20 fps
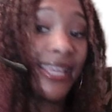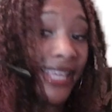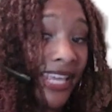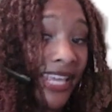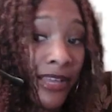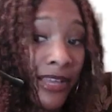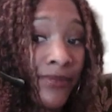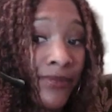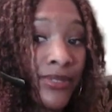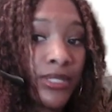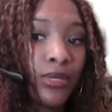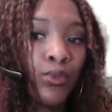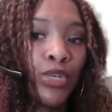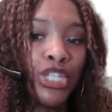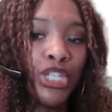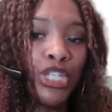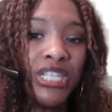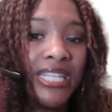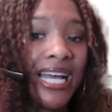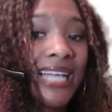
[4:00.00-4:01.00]
gifts,
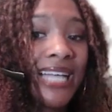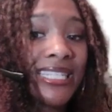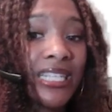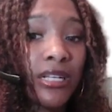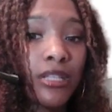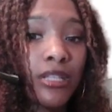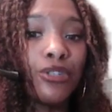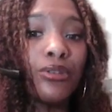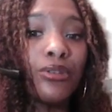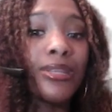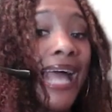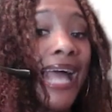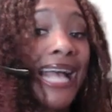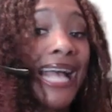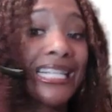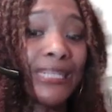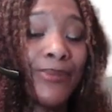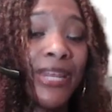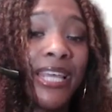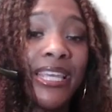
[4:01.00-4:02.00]
which does include
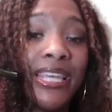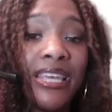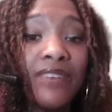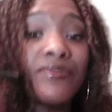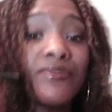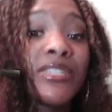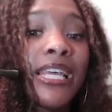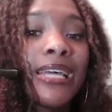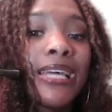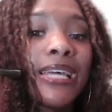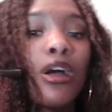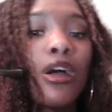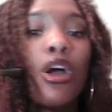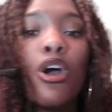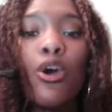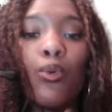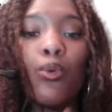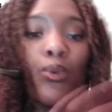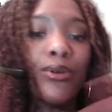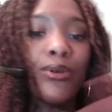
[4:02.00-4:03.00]
last minute gifting,
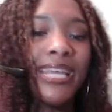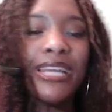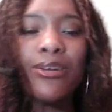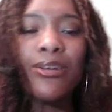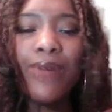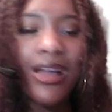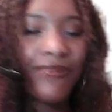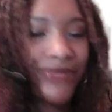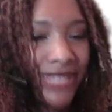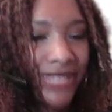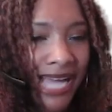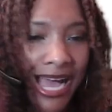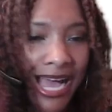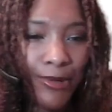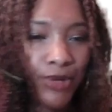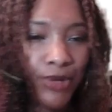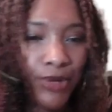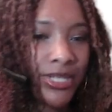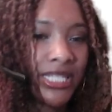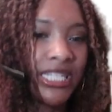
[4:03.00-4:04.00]
where they don't have
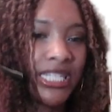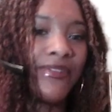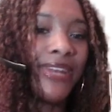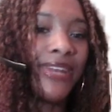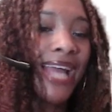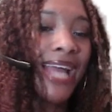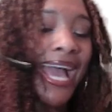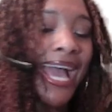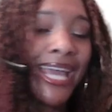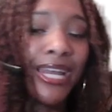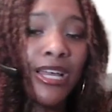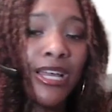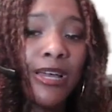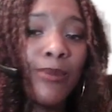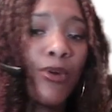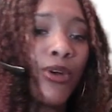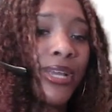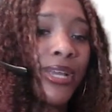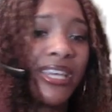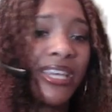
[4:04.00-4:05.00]
time to receive an
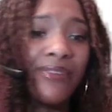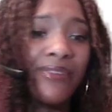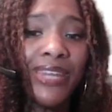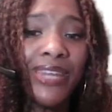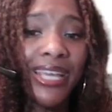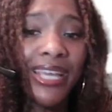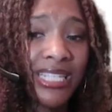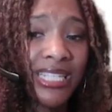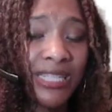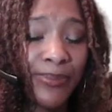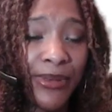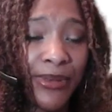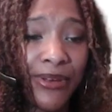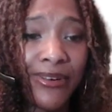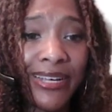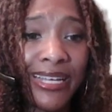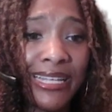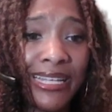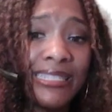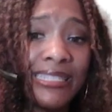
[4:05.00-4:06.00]
item or gifting
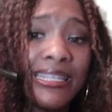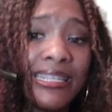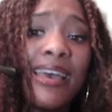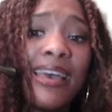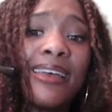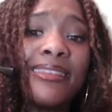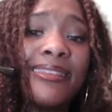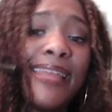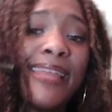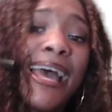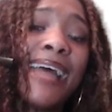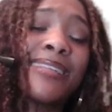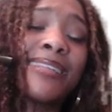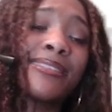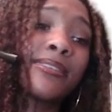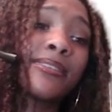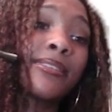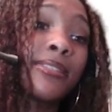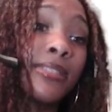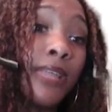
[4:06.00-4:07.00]
experience
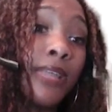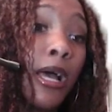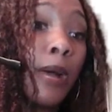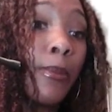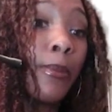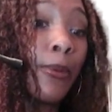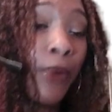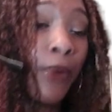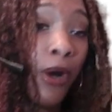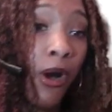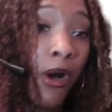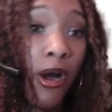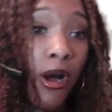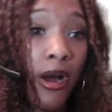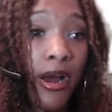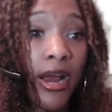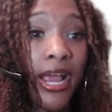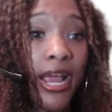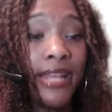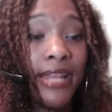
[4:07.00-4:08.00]
that's
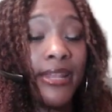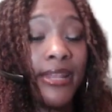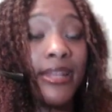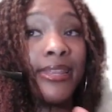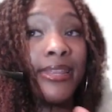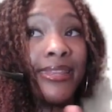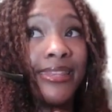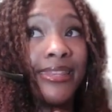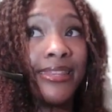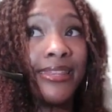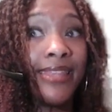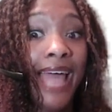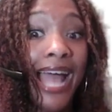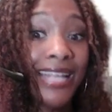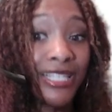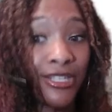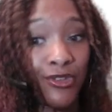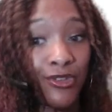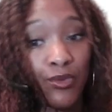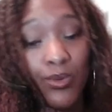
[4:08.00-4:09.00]
subpar. And
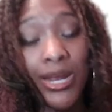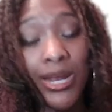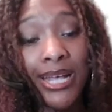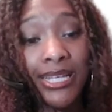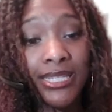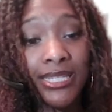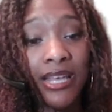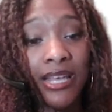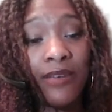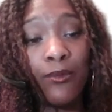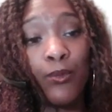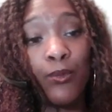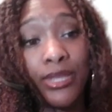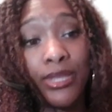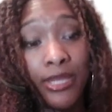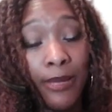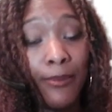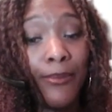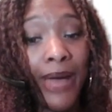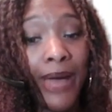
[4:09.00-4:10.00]
that's the risk
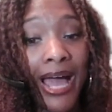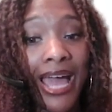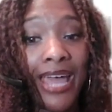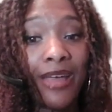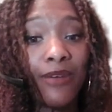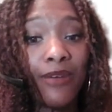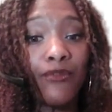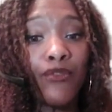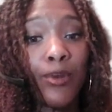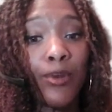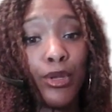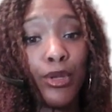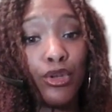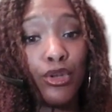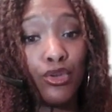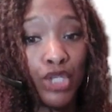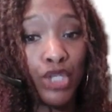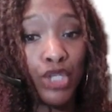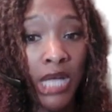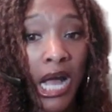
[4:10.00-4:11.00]
with them buying from a
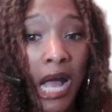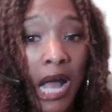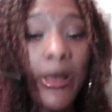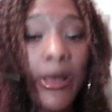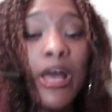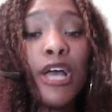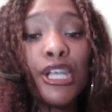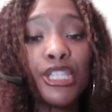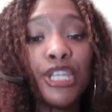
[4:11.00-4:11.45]
new shop.